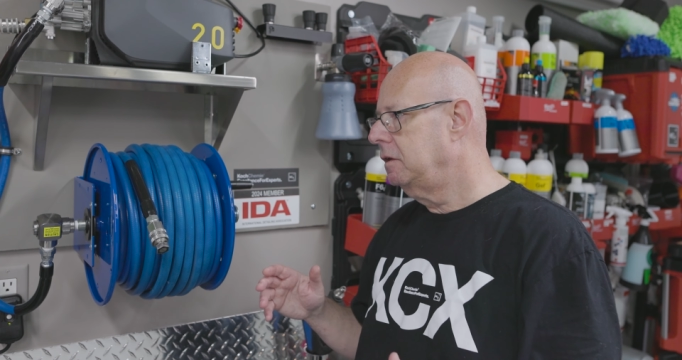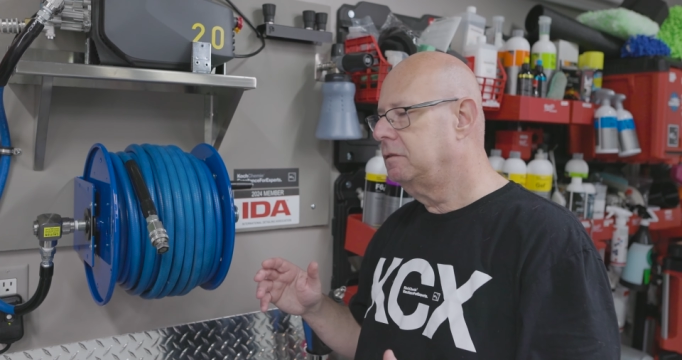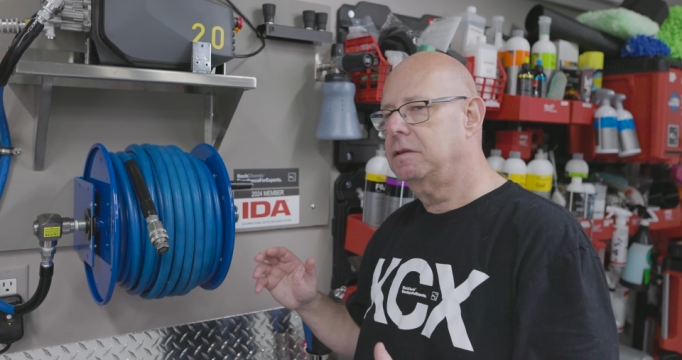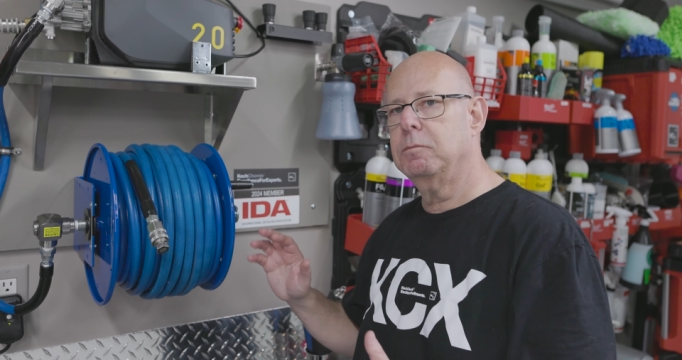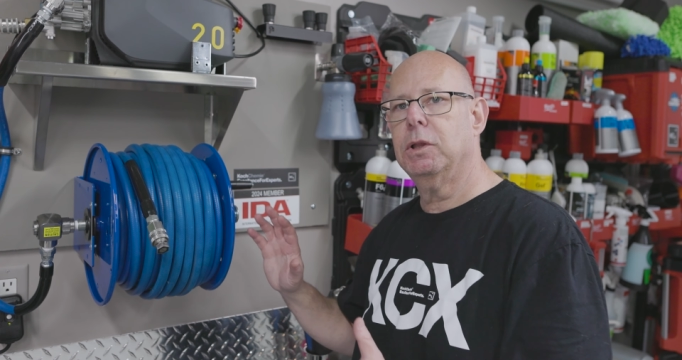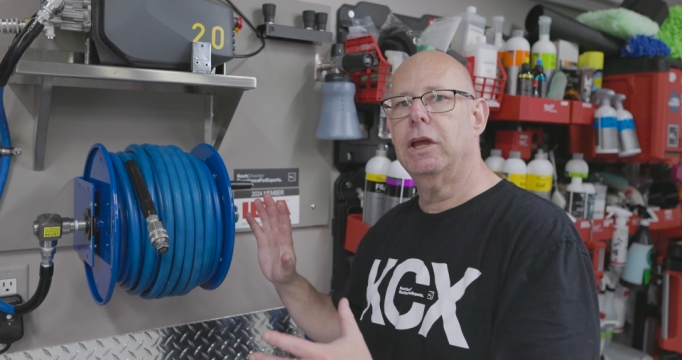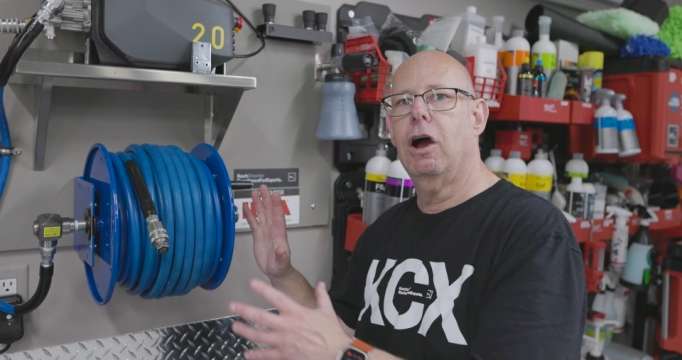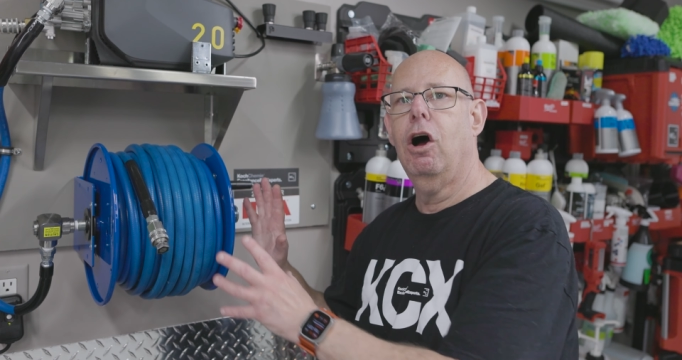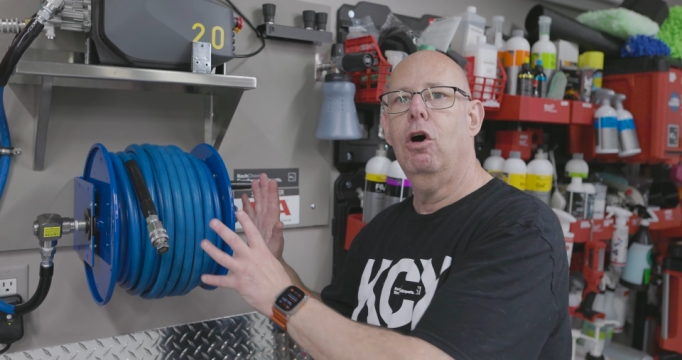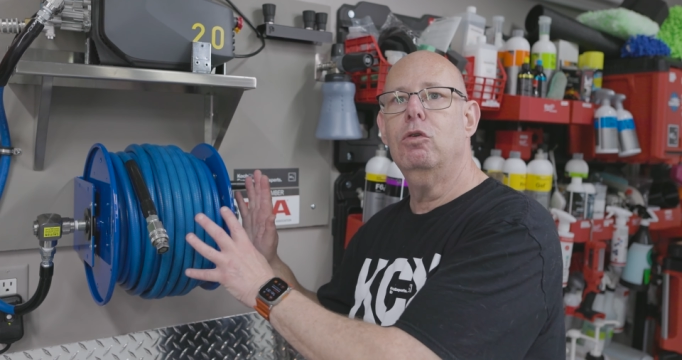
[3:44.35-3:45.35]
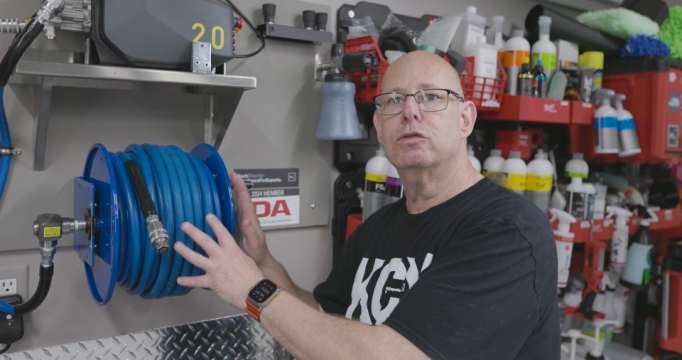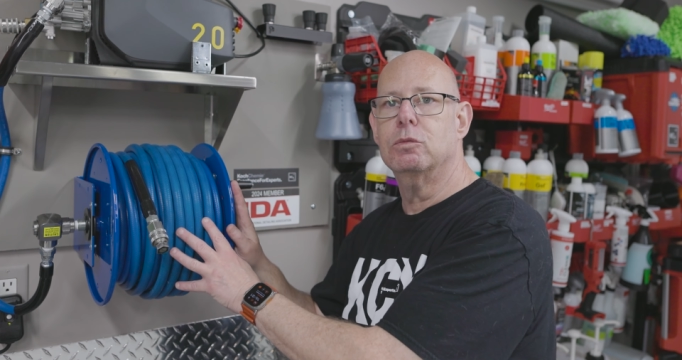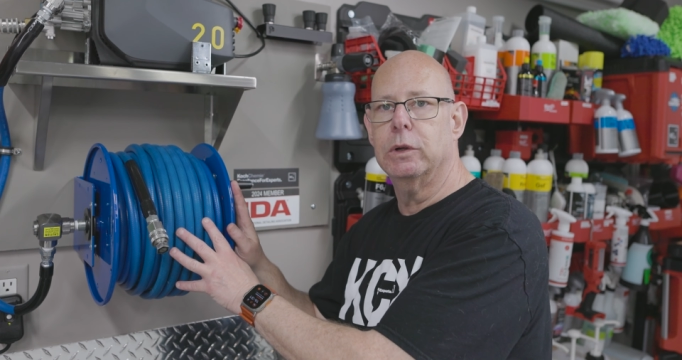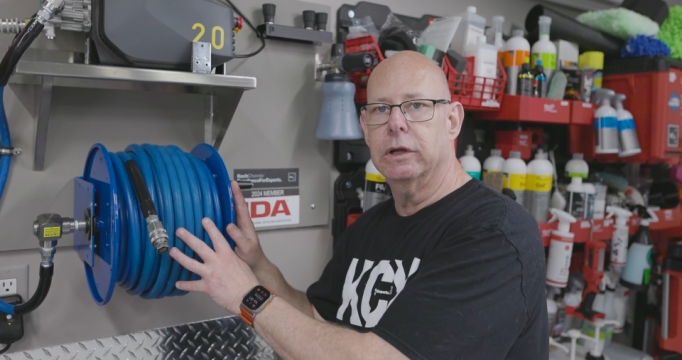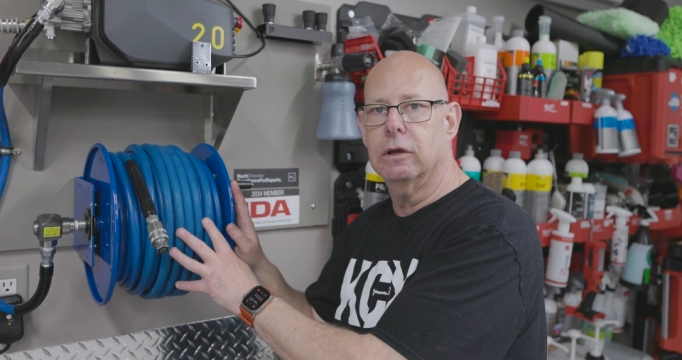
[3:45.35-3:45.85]
simply a hose
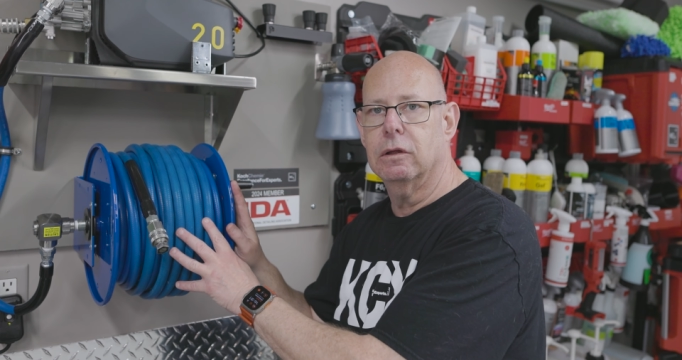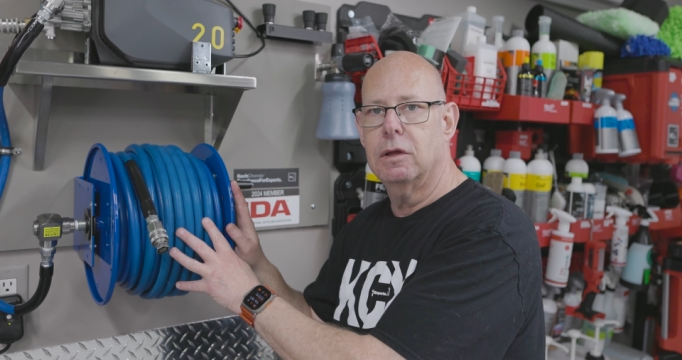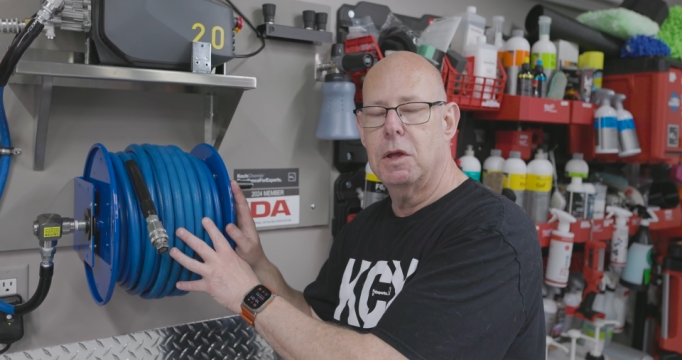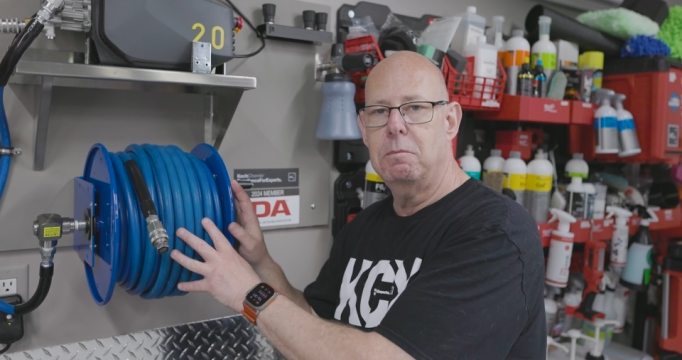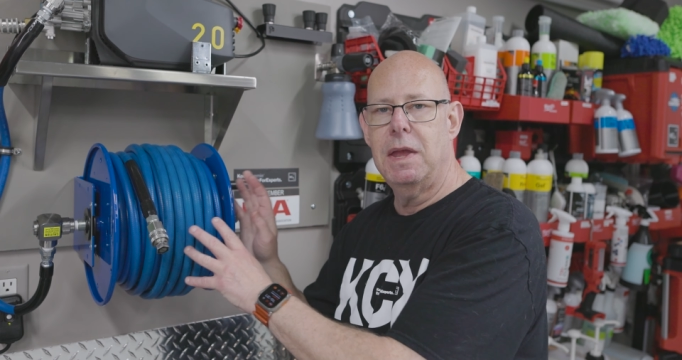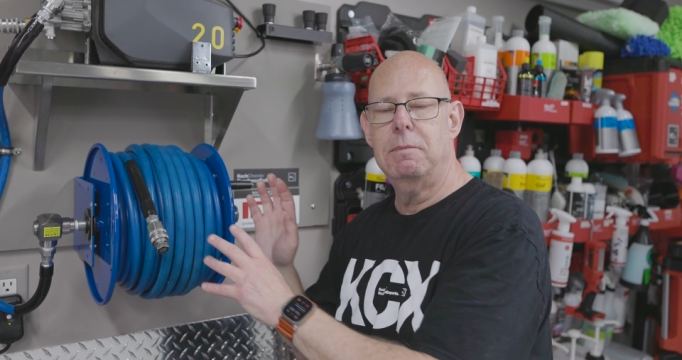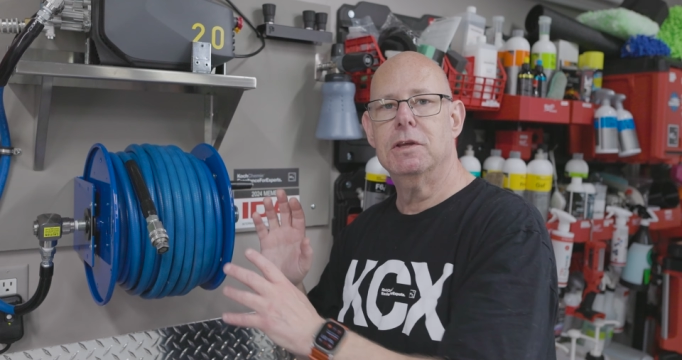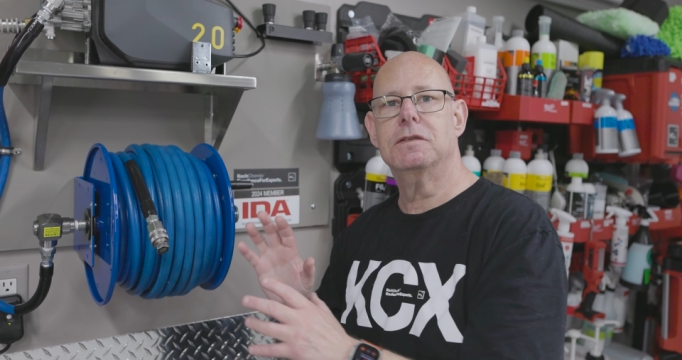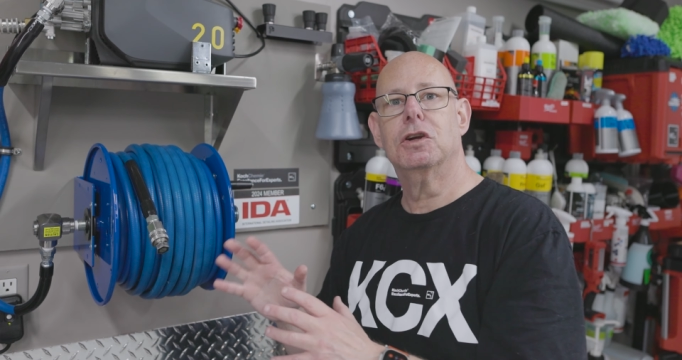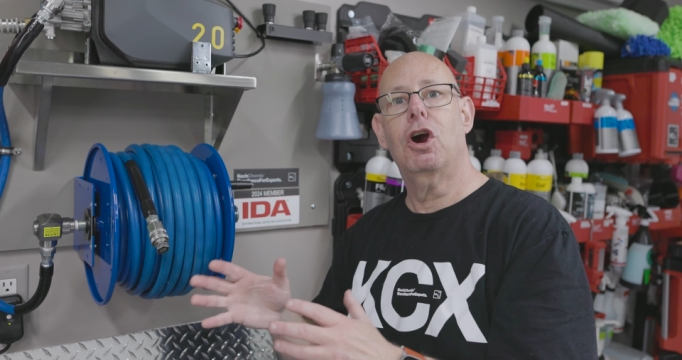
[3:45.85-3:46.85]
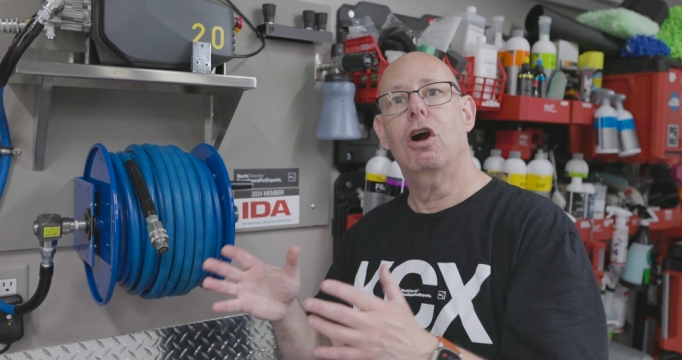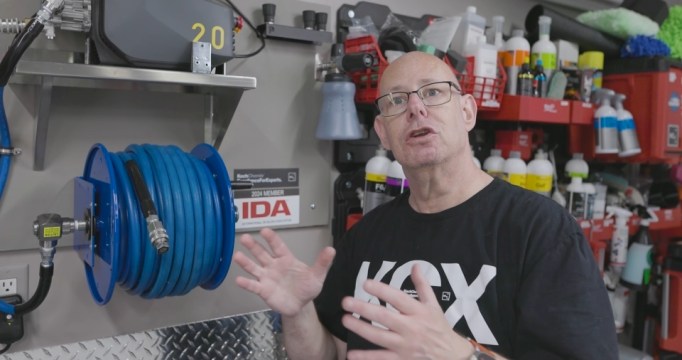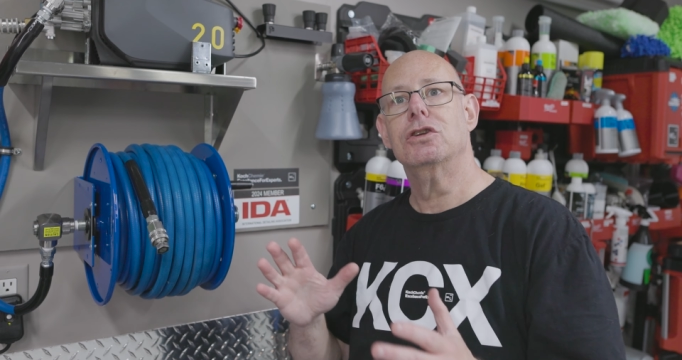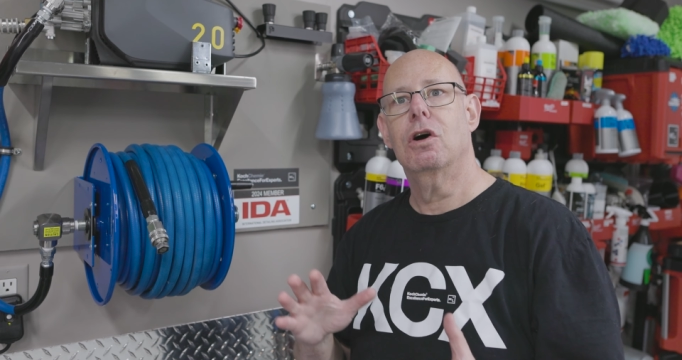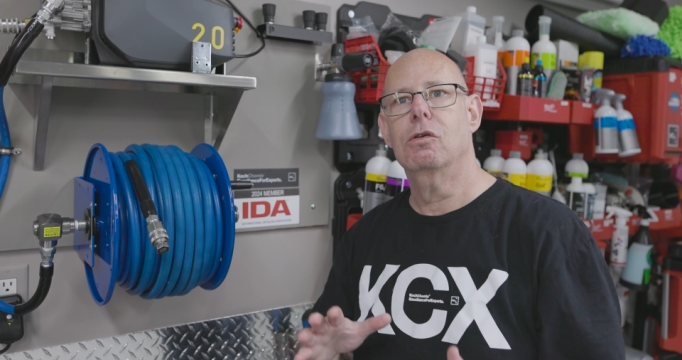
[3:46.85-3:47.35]
reel. Maybe it's a
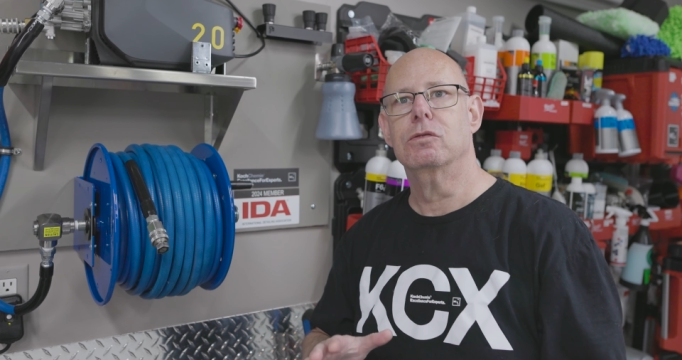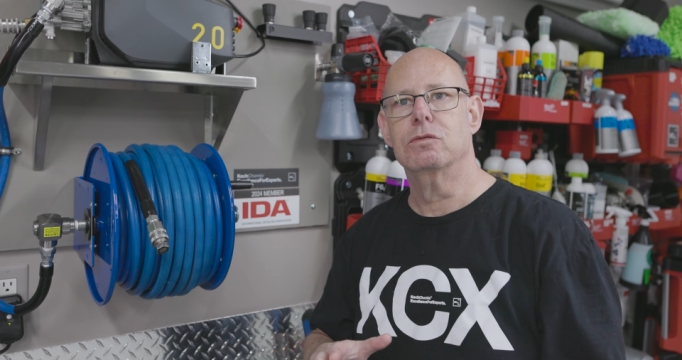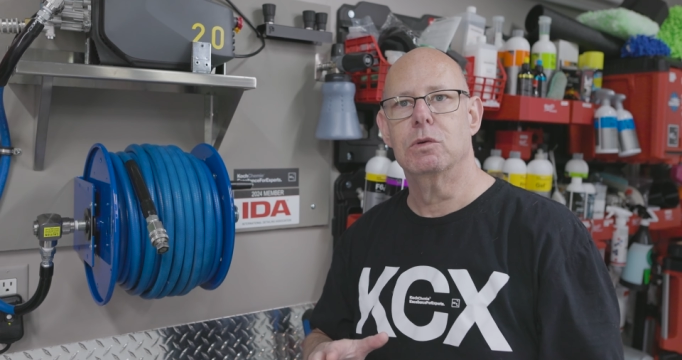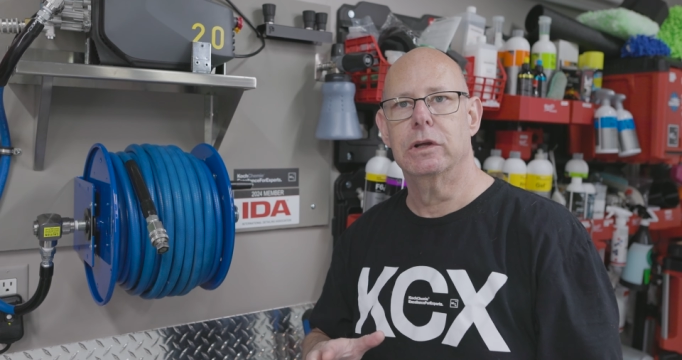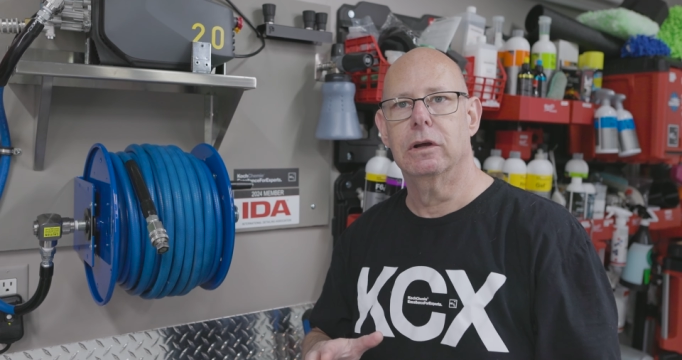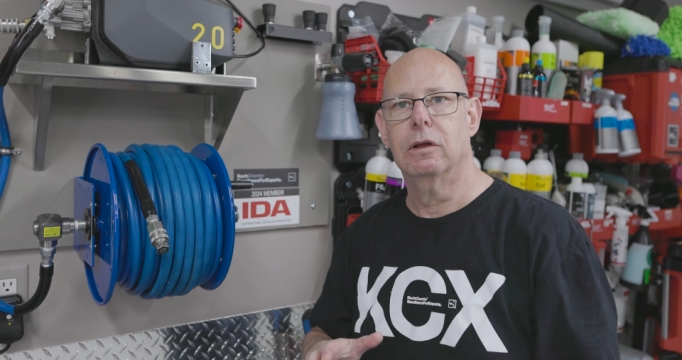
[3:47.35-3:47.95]
garden hose reel.